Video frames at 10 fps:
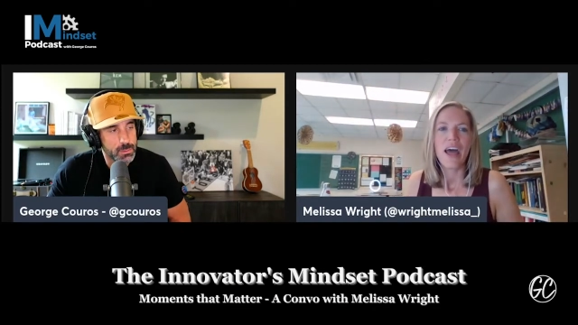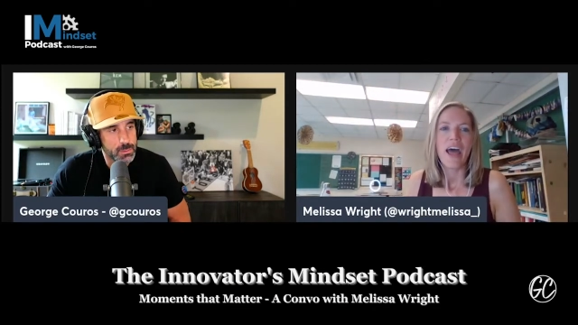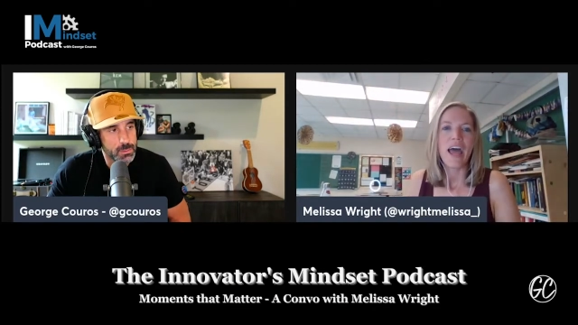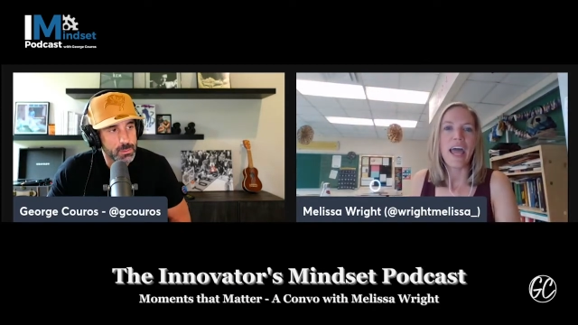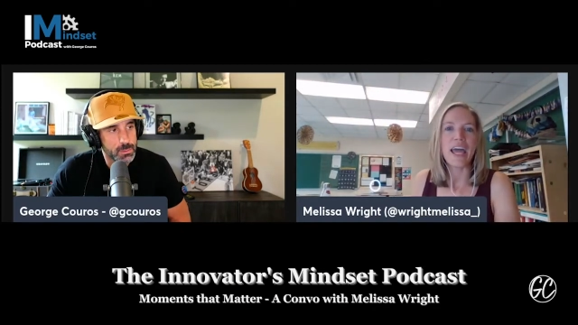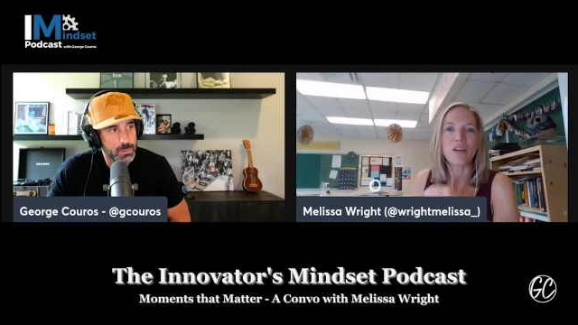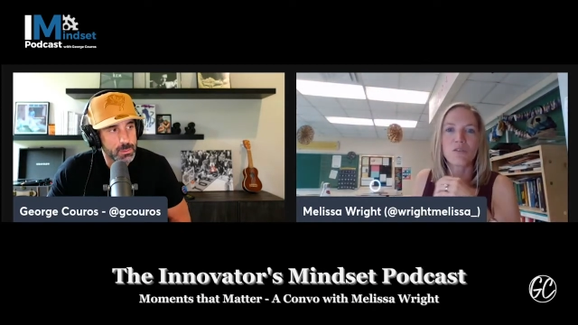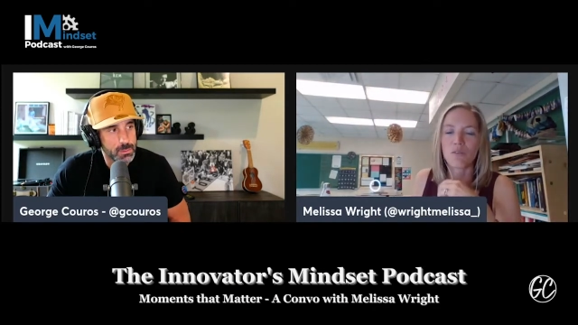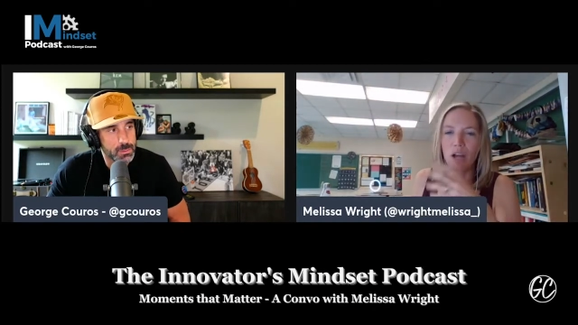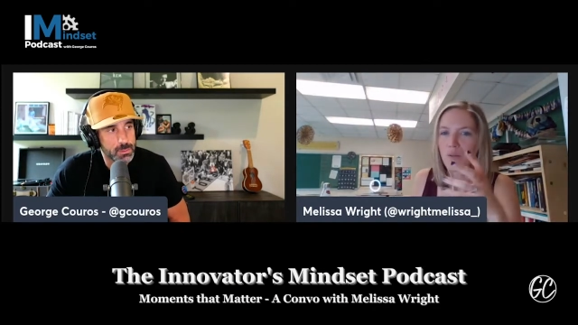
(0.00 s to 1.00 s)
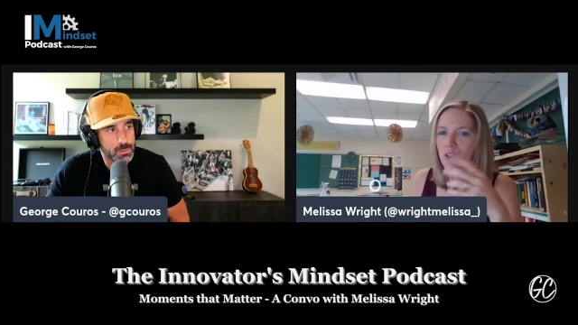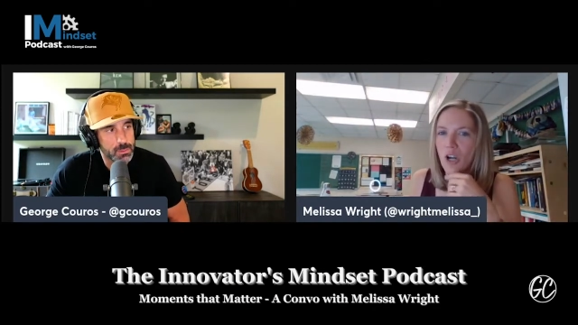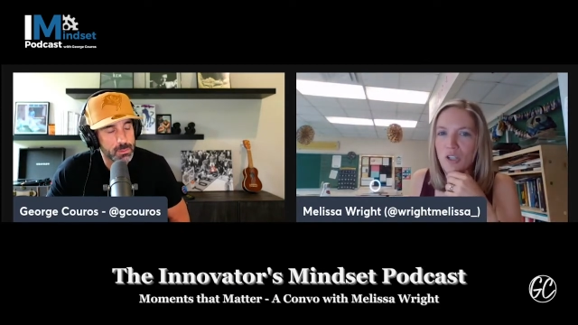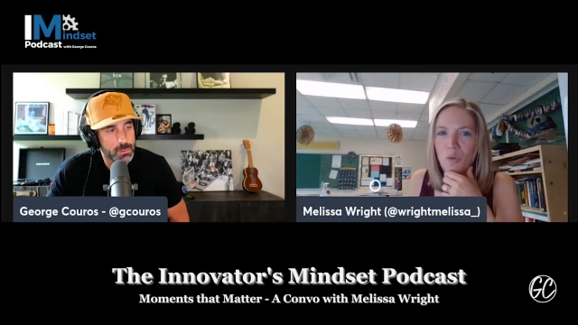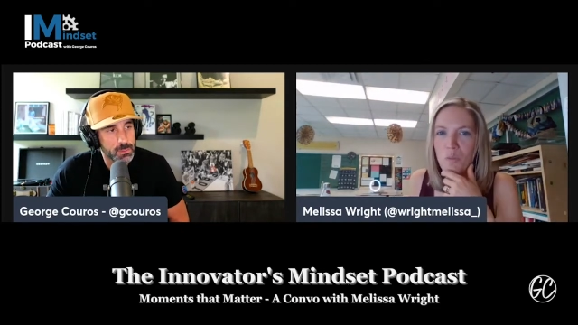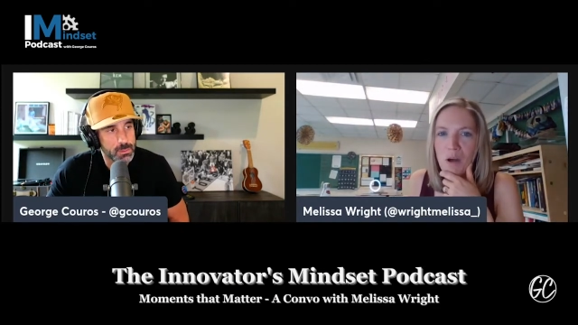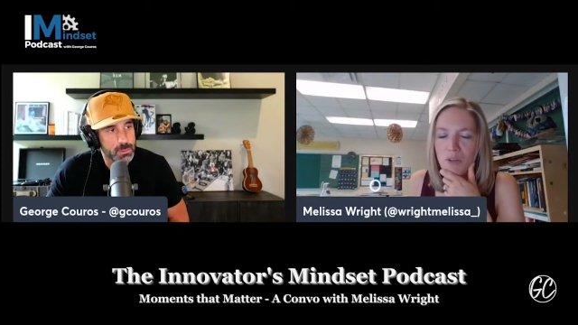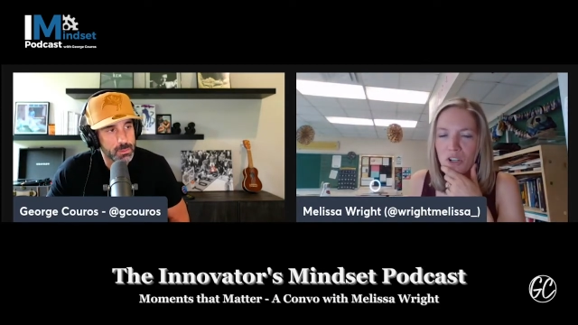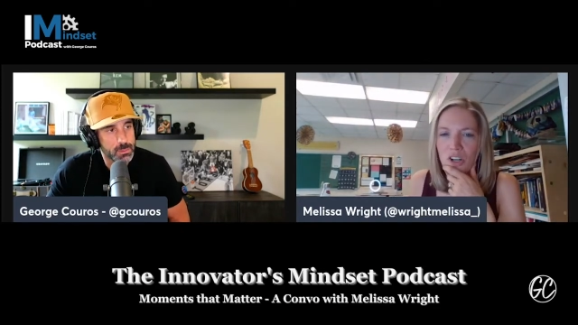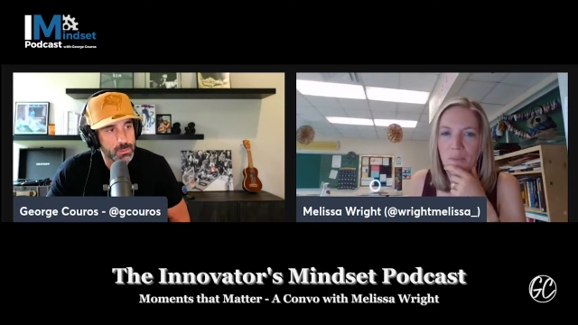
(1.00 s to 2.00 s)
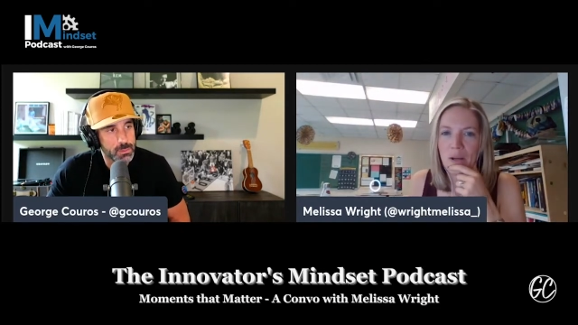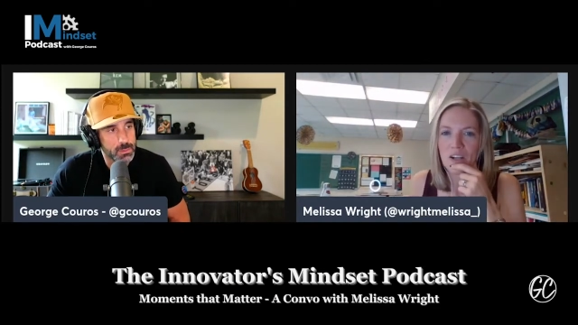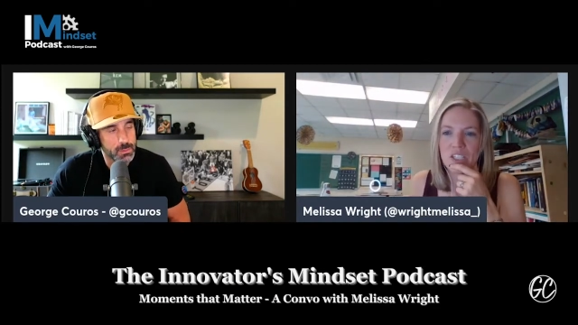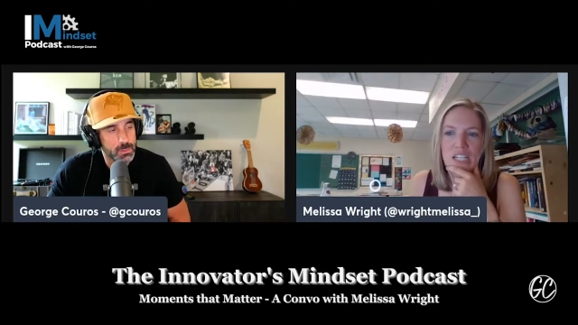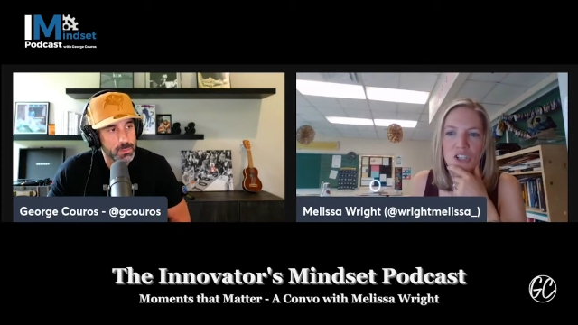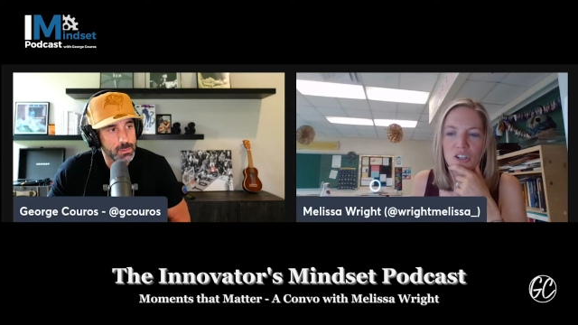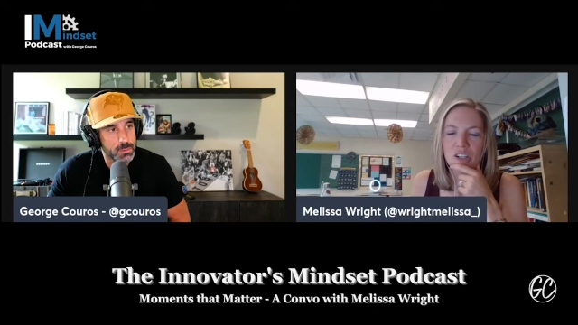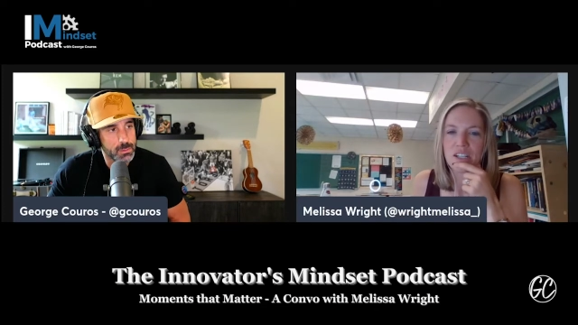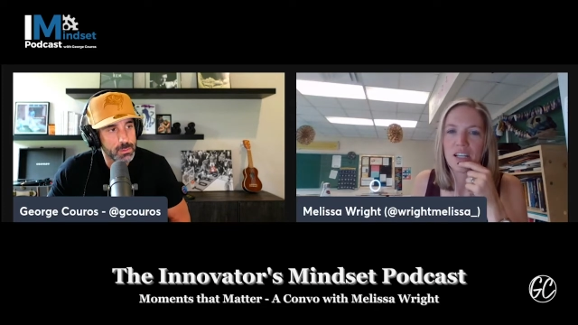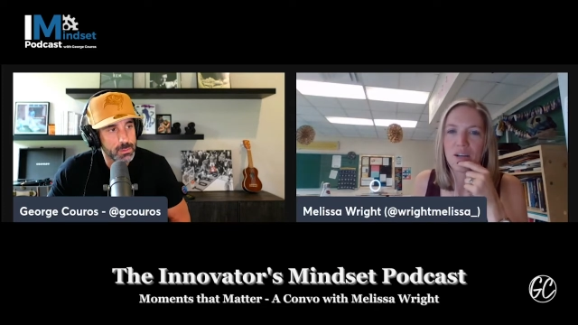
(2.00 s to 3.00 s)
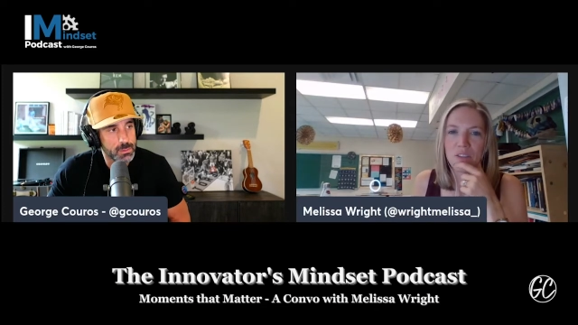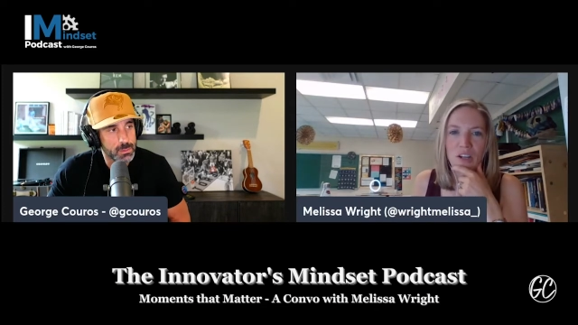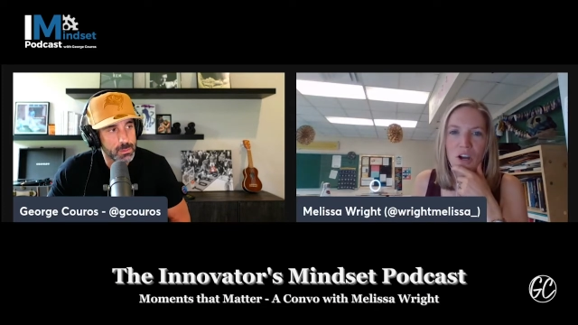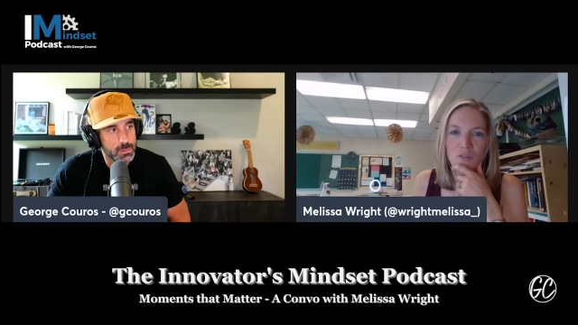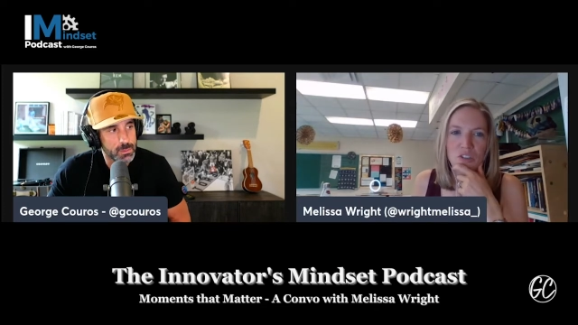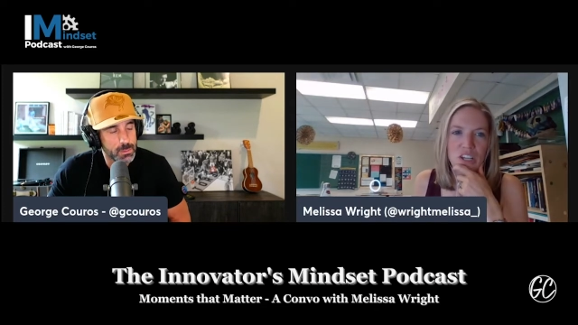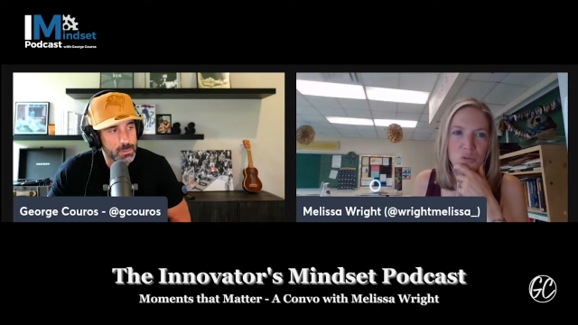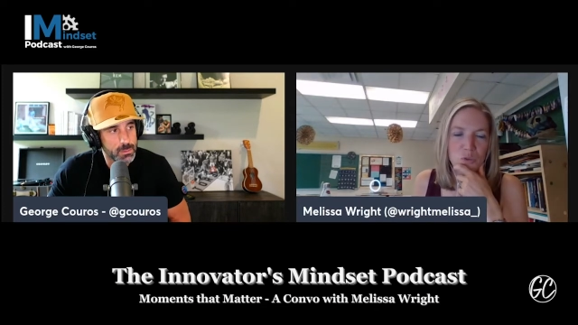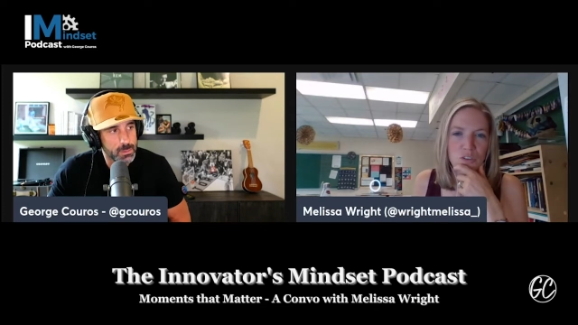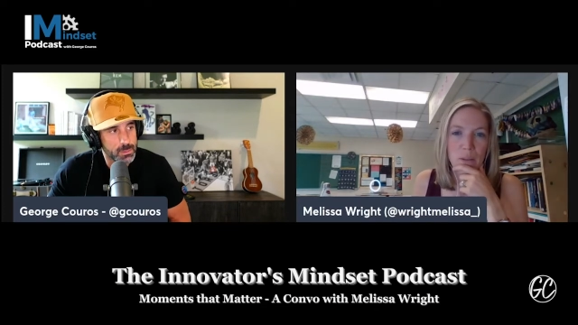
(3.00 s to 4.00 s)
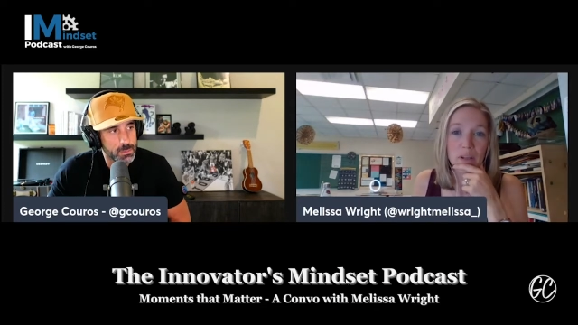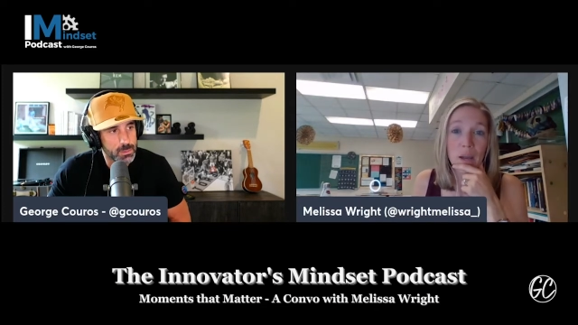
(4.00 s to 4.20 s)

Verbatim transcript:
Speaker 1: And I was talking to her mom and her at parent teacher, and the conversation was wrapping up.